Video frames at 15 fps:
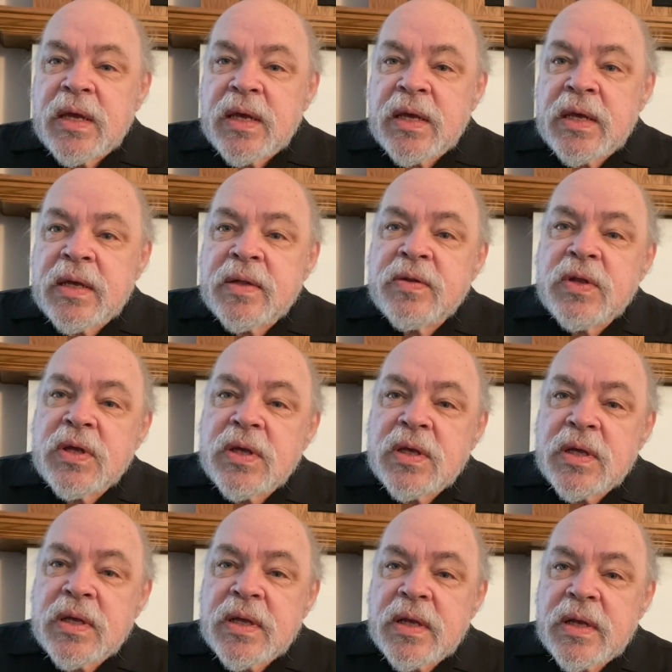and
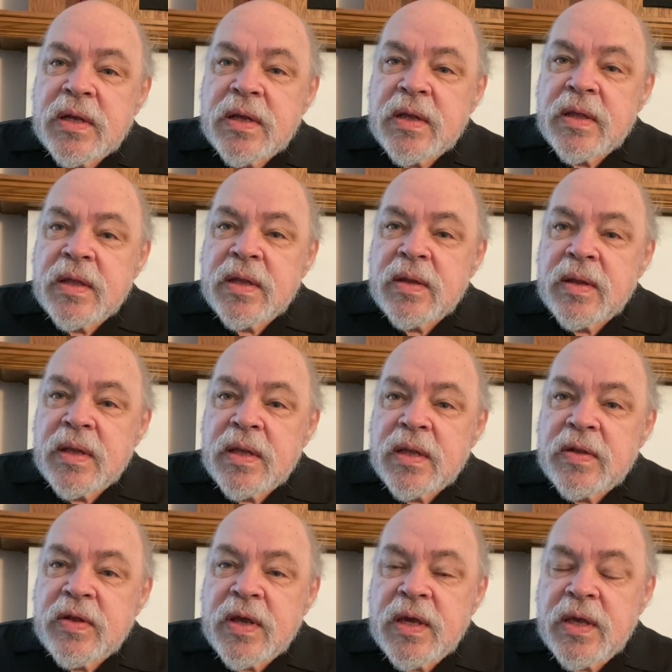
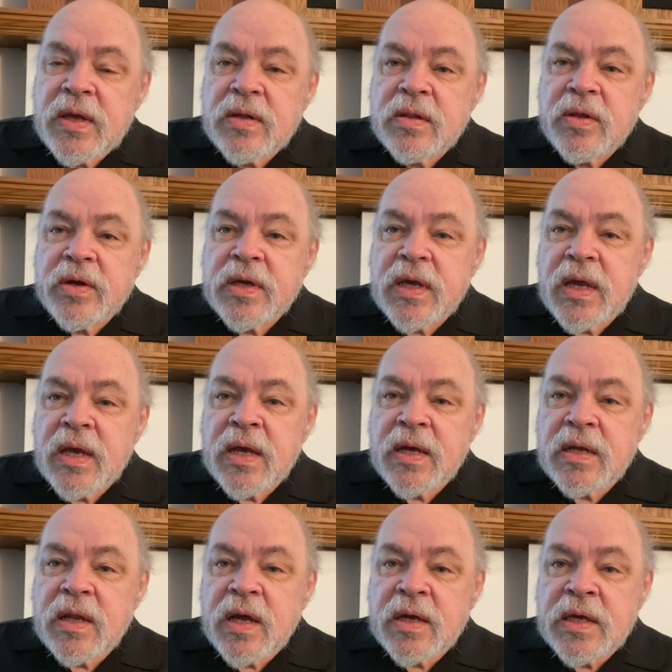taking a look
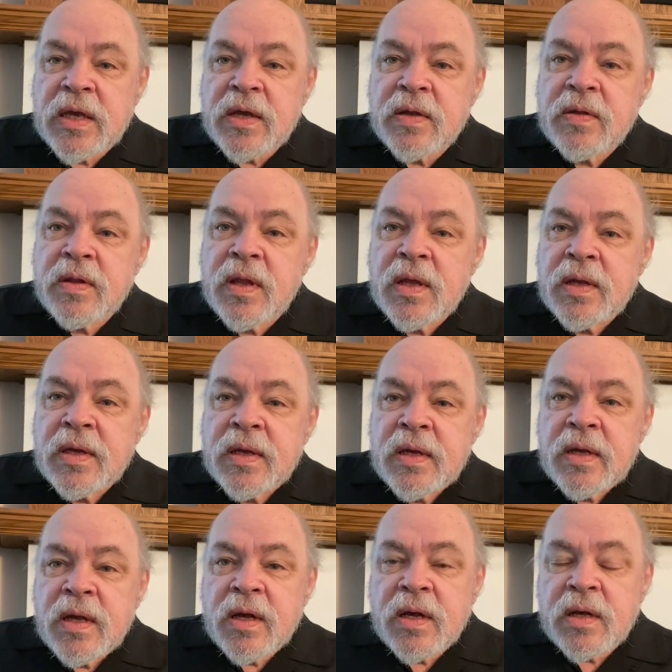at, again,
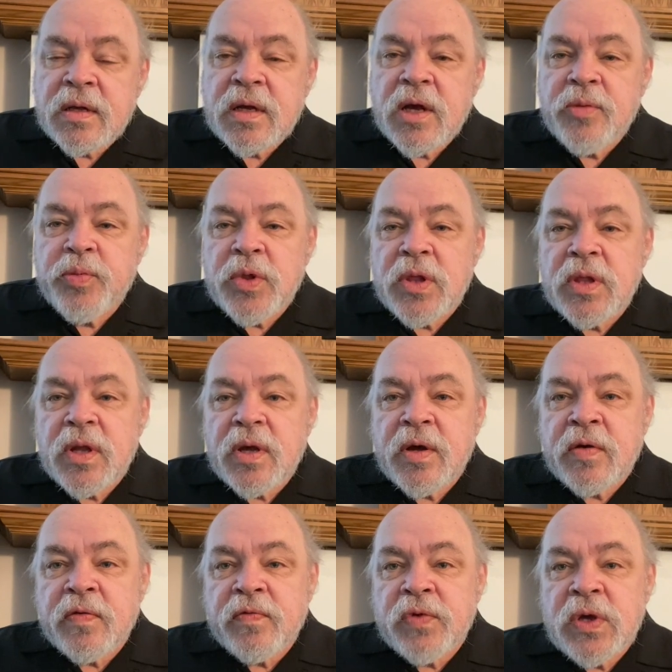a couple
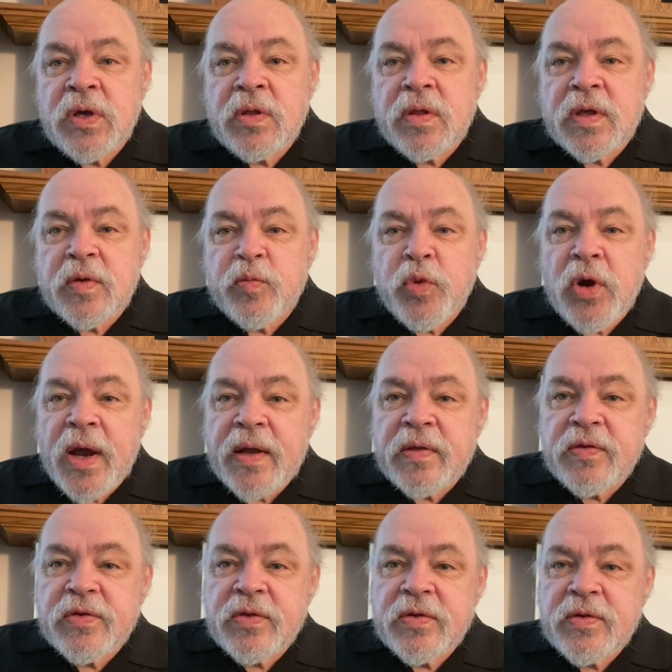of healing
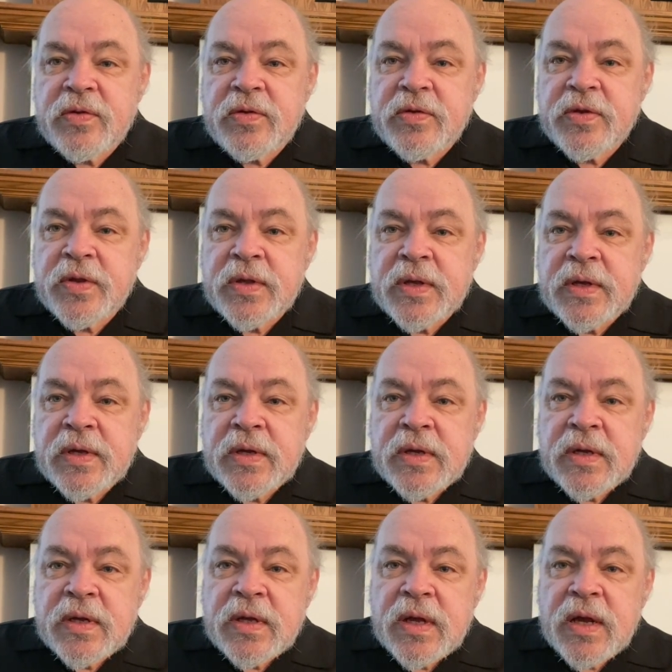practices
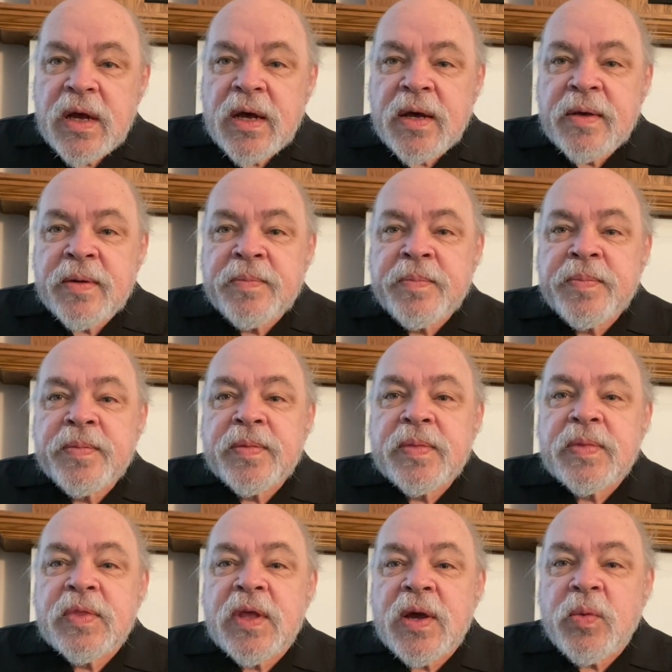
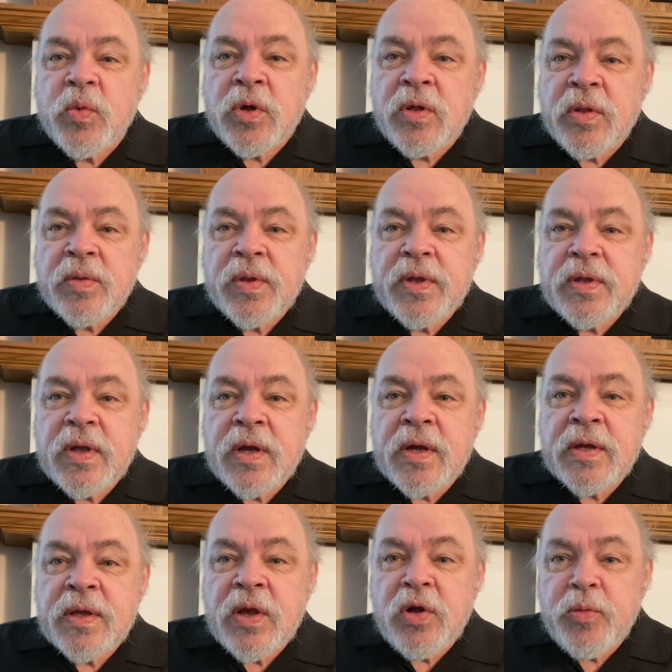that will
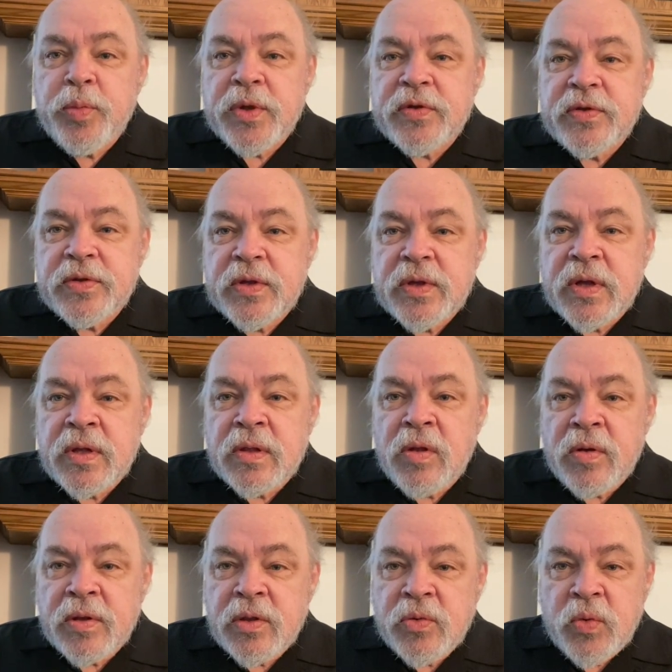help us
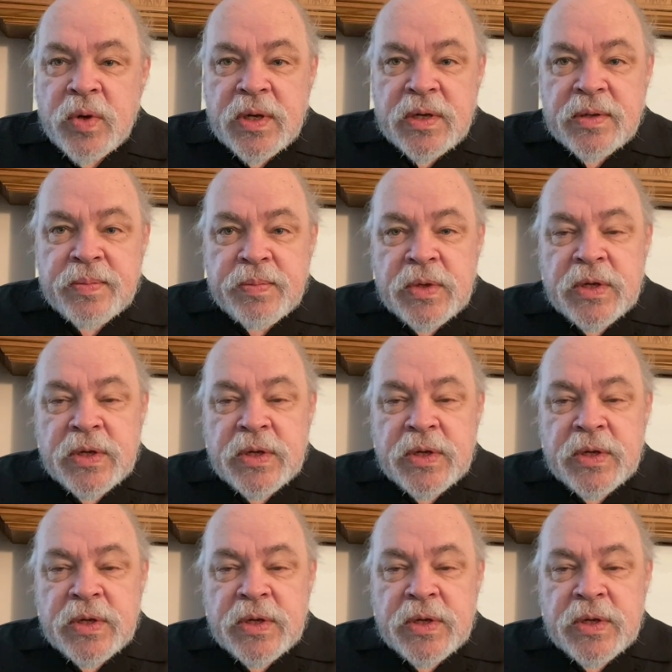along the way.